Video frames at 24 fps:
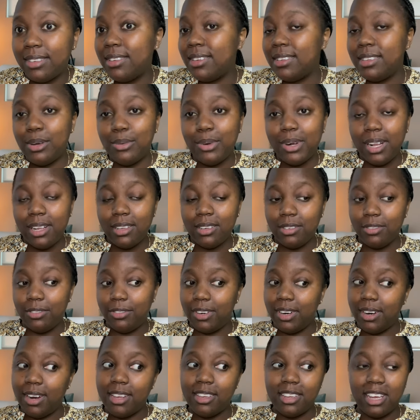because the world of
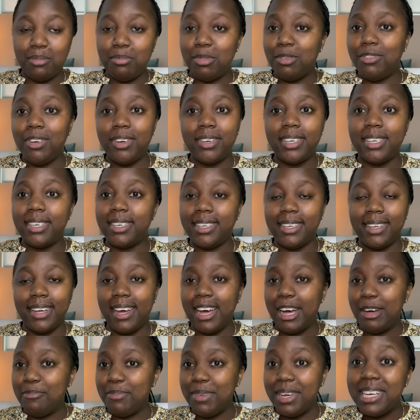fragrance can be very
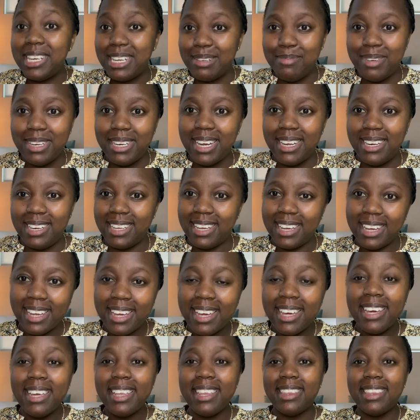intimidating.